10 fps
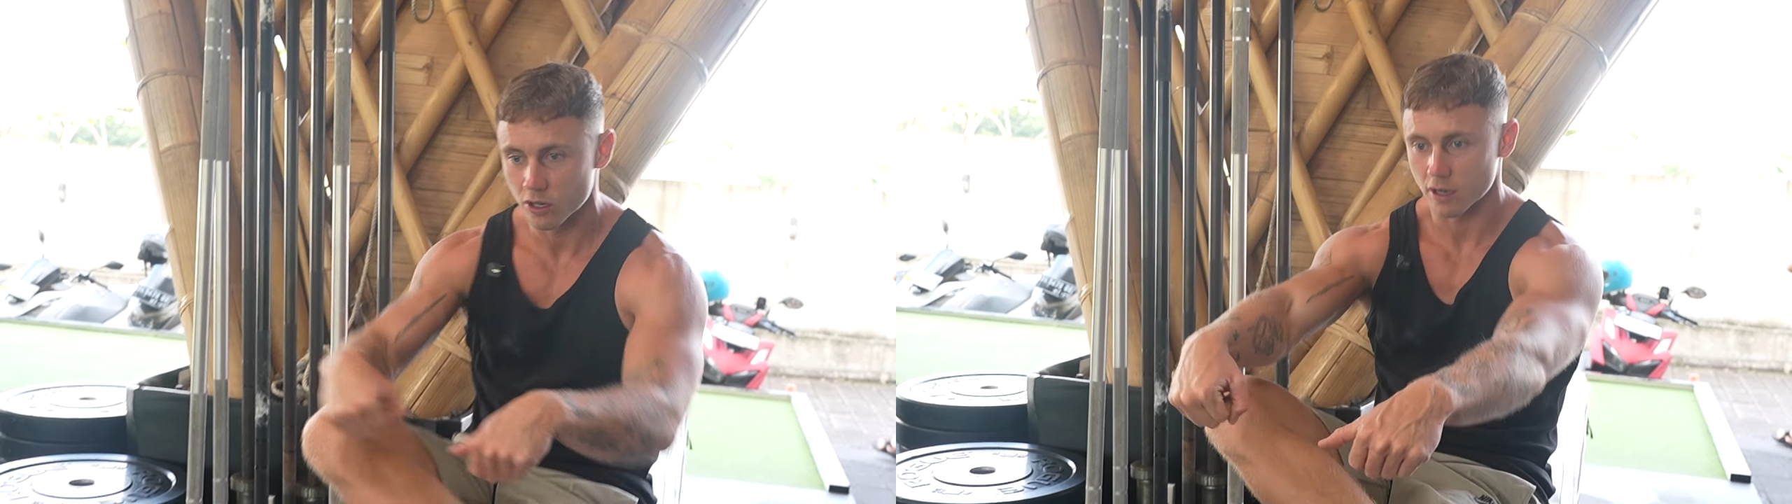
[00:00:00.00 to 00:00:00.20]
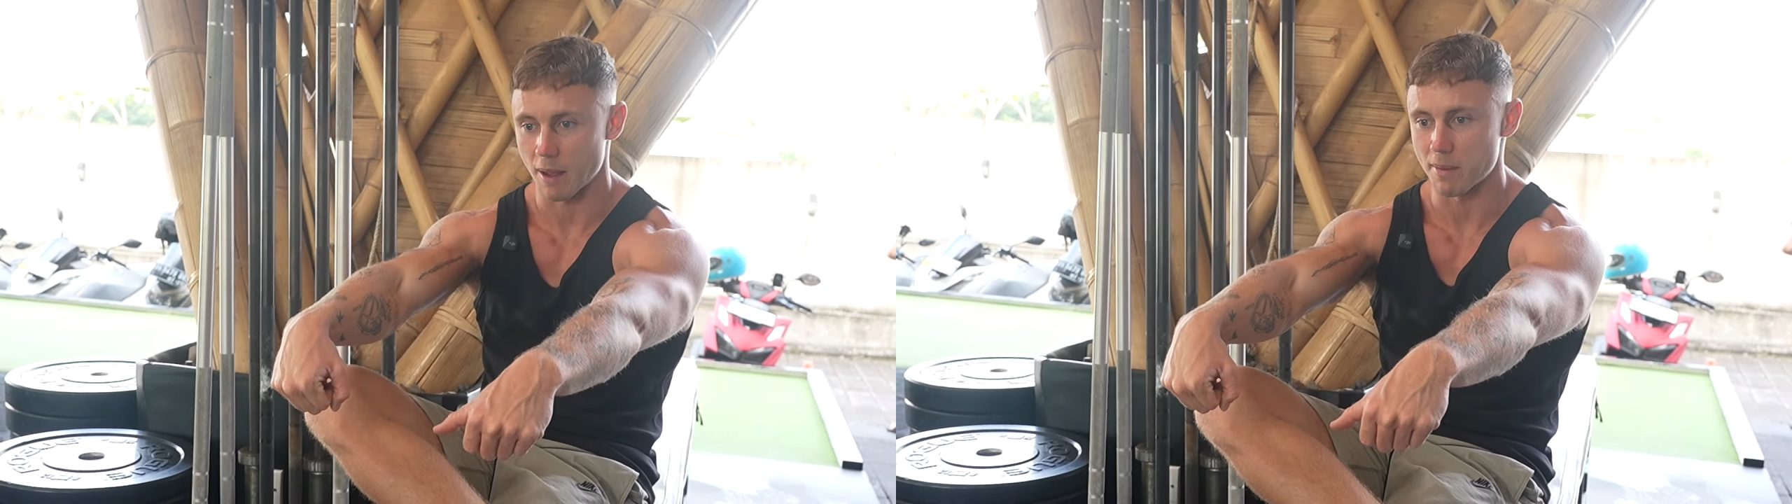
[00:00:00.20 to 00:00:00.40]

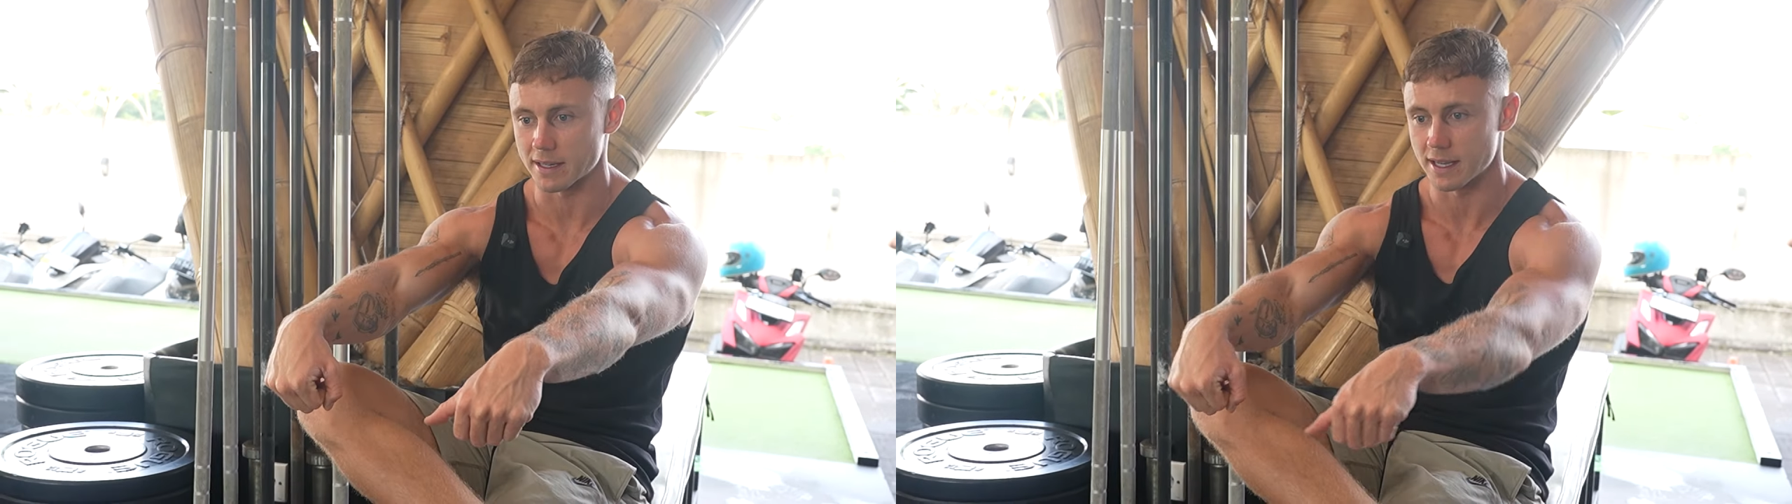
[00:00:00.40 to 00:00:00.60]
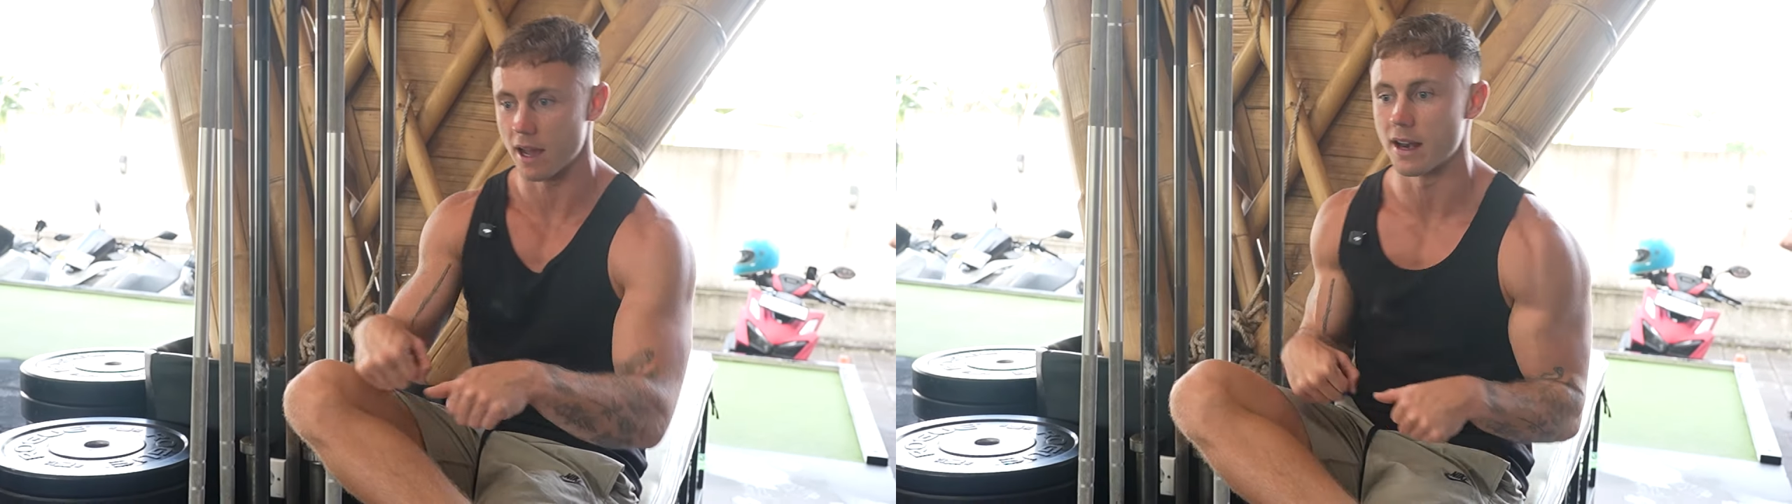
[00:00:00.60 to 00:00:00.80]
come back
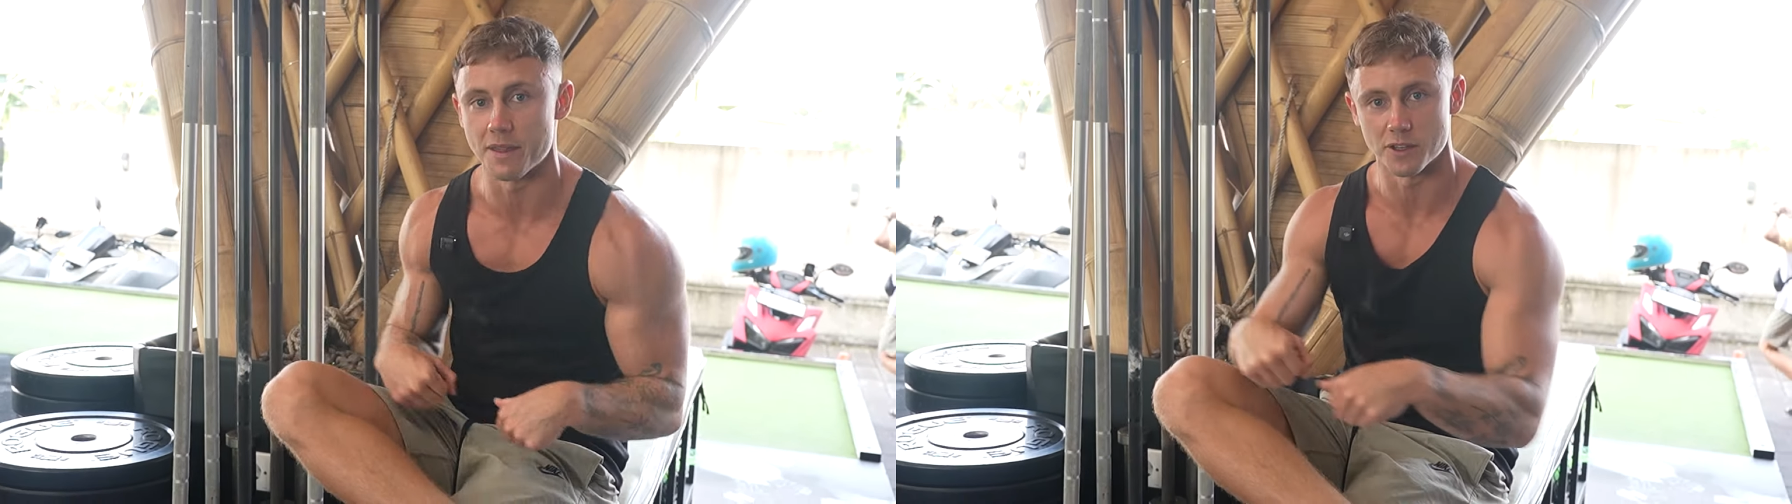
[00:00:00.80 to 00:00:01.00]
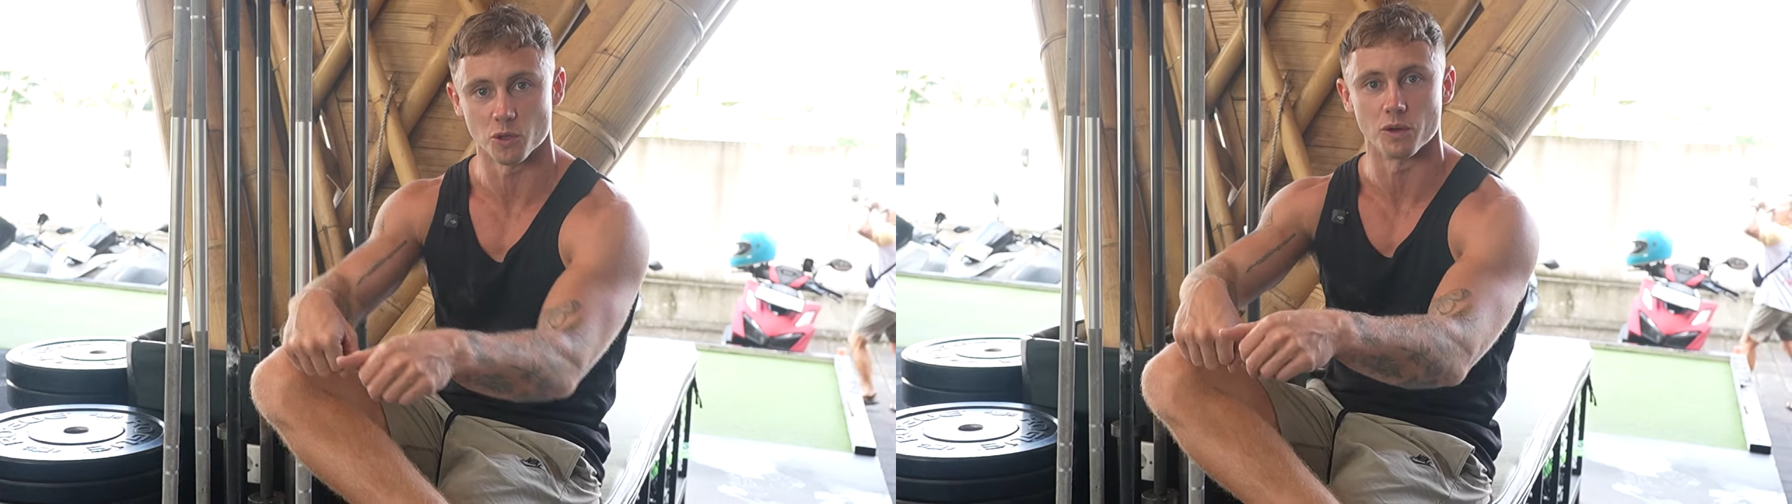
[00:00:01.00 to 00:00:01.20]
down, and
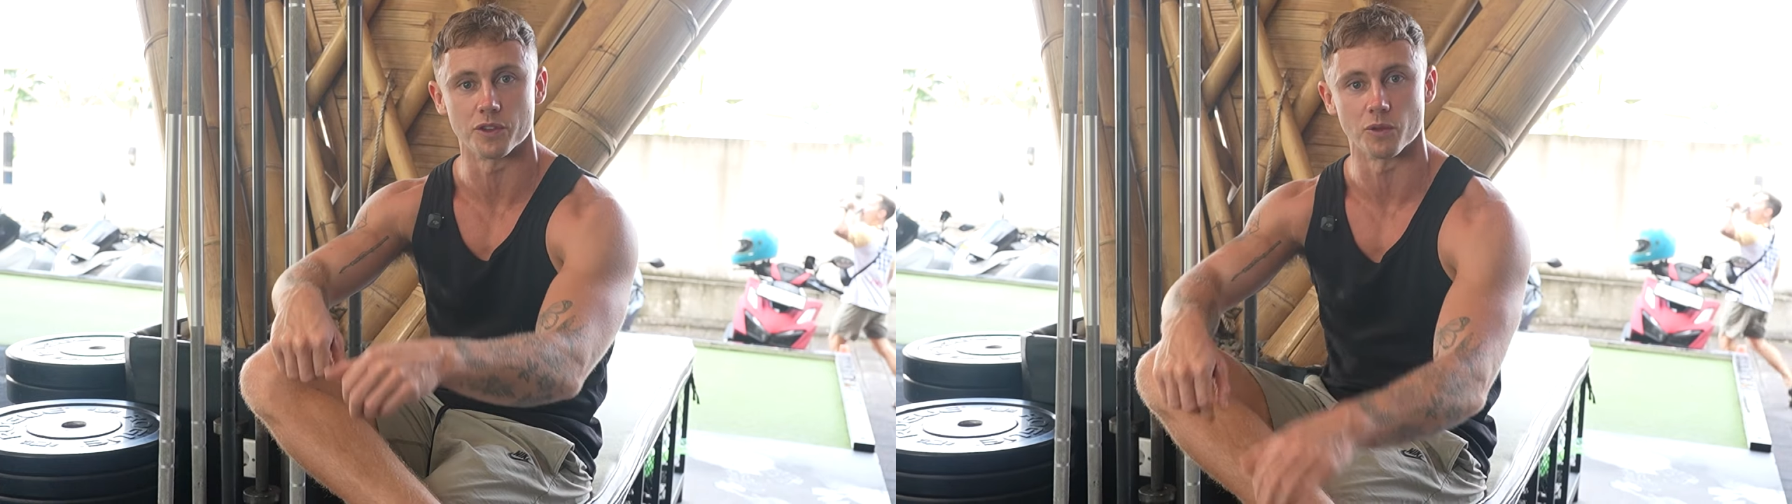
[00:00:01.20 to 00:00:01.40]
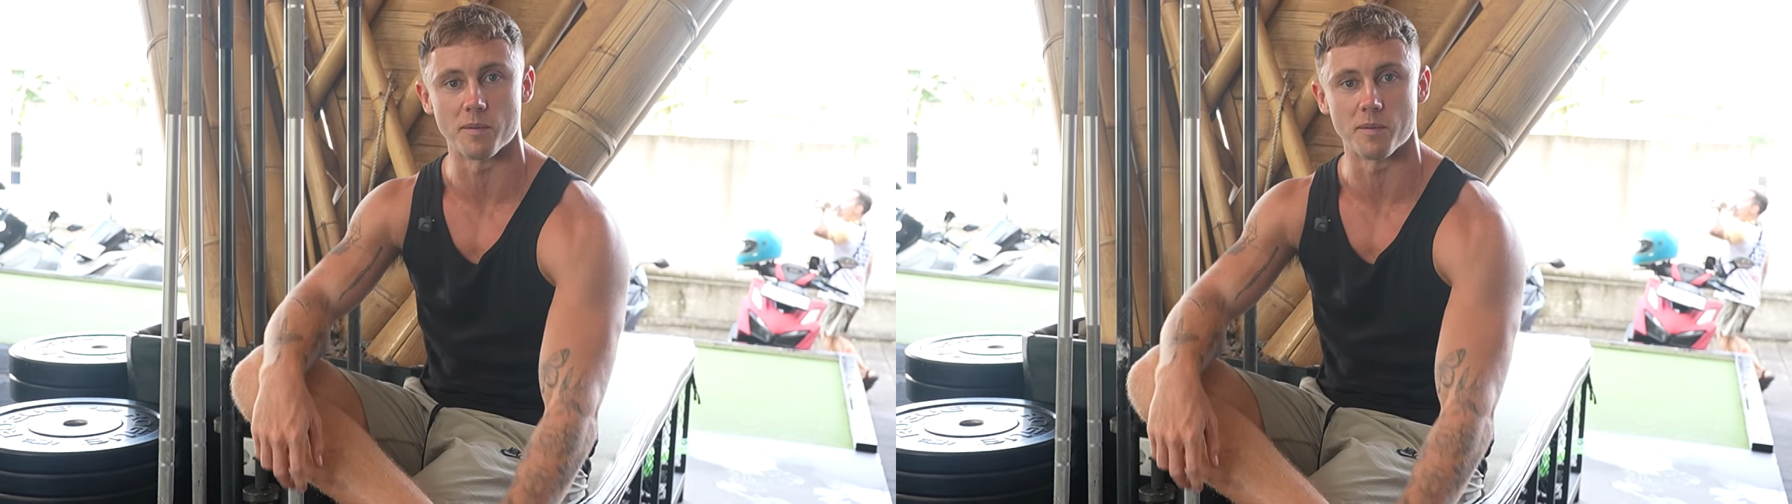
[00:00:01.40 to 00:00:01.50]
then do a few